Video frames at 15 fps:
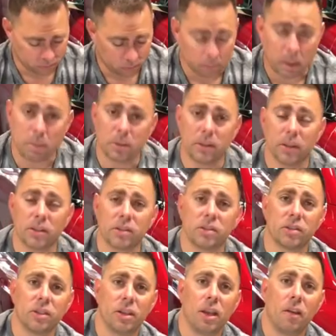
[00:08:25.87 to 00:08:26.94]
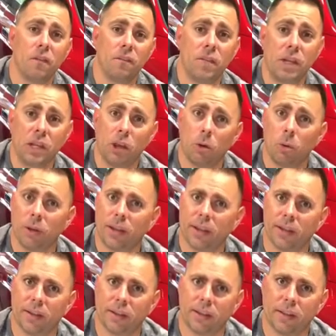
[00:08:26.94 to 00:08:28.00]
maybe this video will
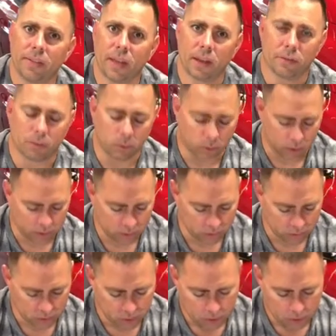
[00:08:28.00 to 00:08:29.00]
get that for us.